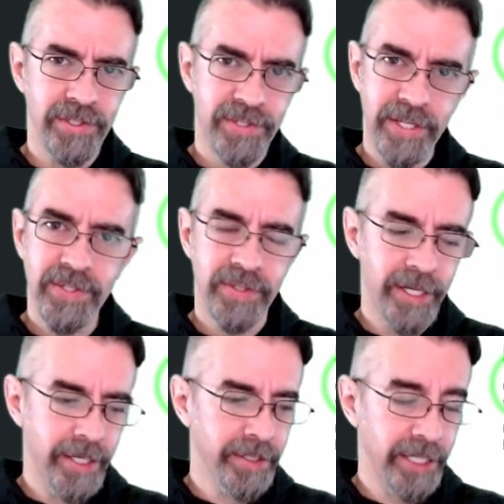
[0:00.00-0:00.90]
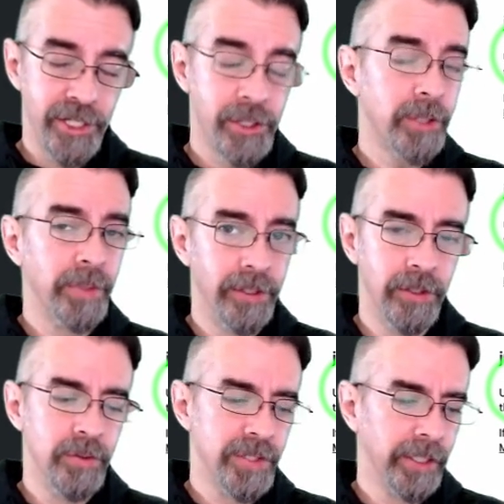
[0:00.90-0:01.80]
since then that they should have been
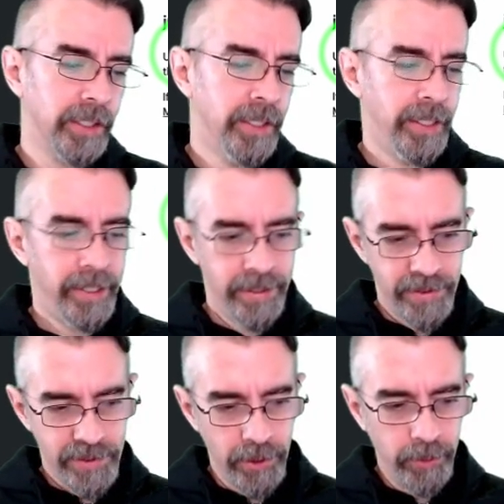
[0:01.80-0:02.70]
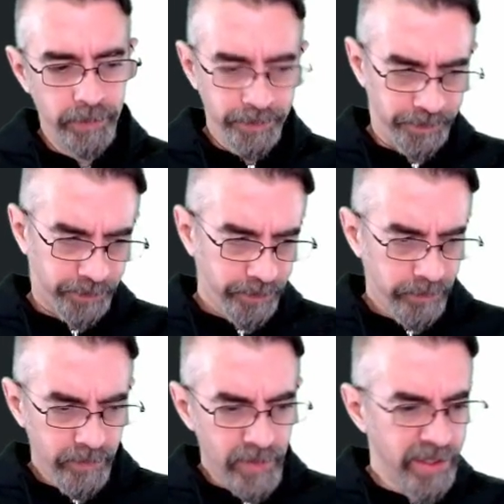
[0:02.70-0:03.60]
using. So
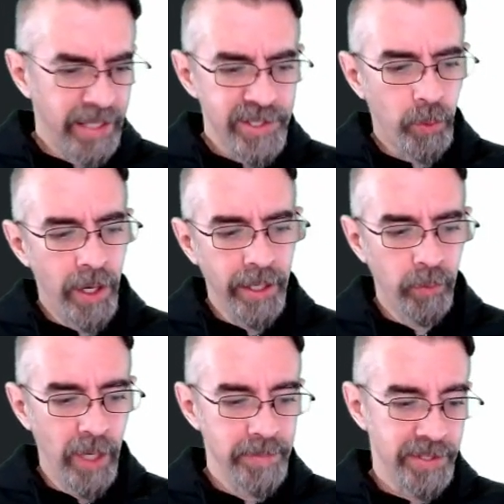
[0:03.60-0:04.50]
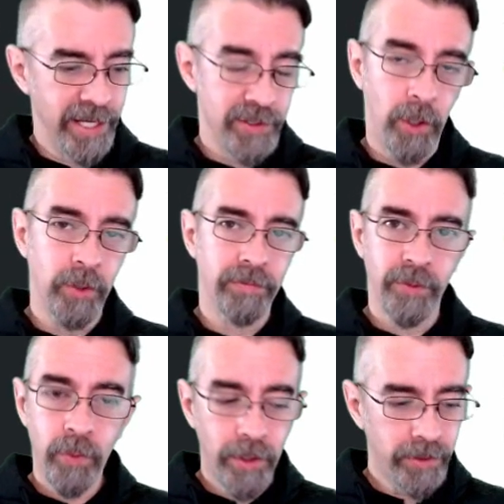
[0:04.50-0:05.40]
that's why websites all over the
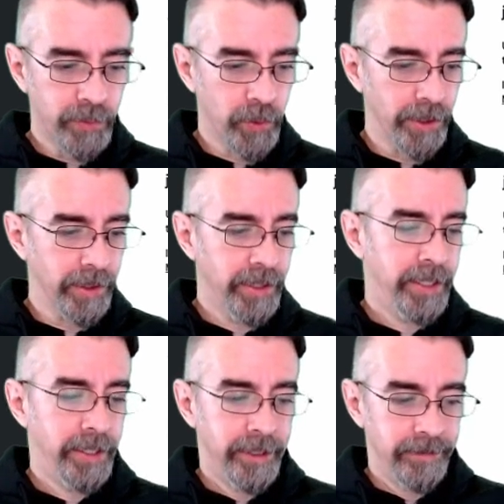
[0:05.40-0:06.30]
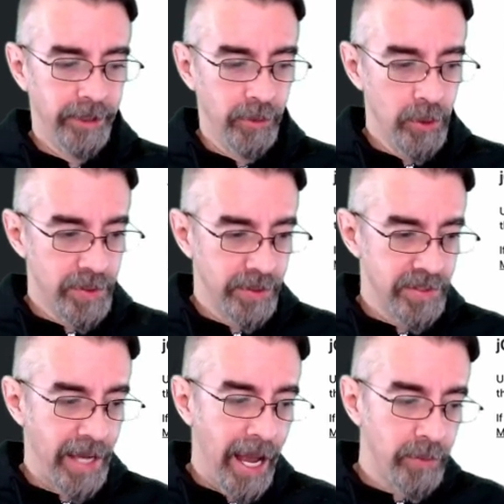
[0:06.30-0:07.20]
world were, using
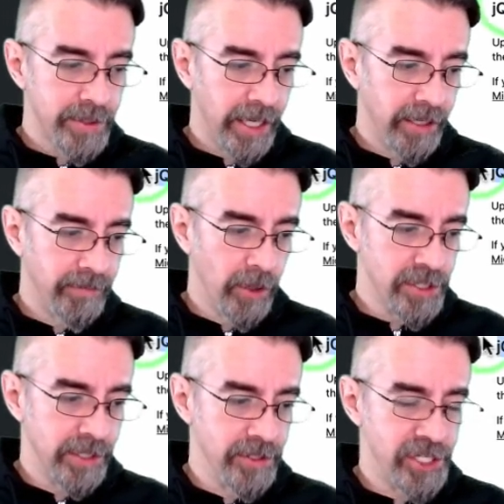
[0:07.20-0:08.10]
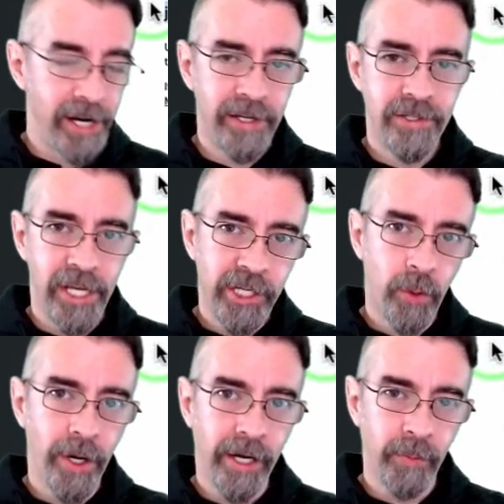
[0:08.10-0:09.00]
this outdated version of
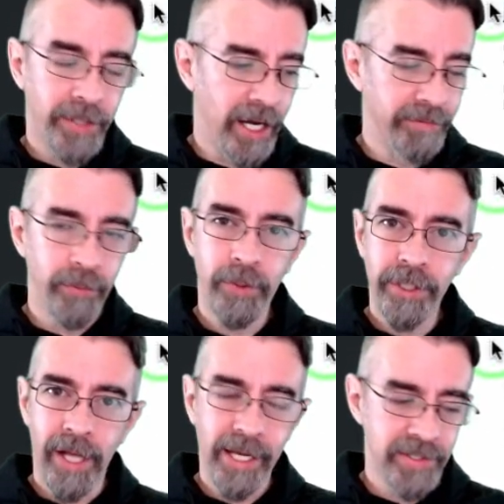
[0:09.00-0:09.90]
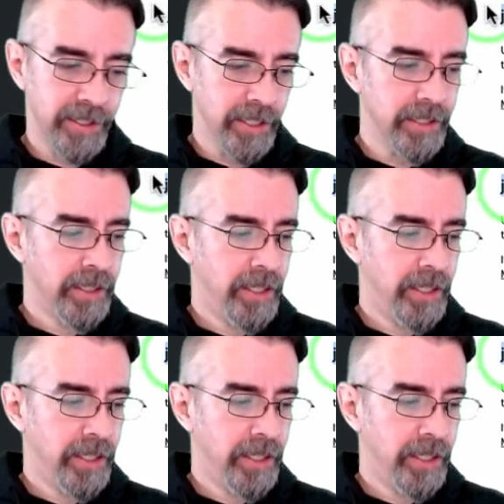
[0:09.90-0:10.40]
jQuery without even realizing it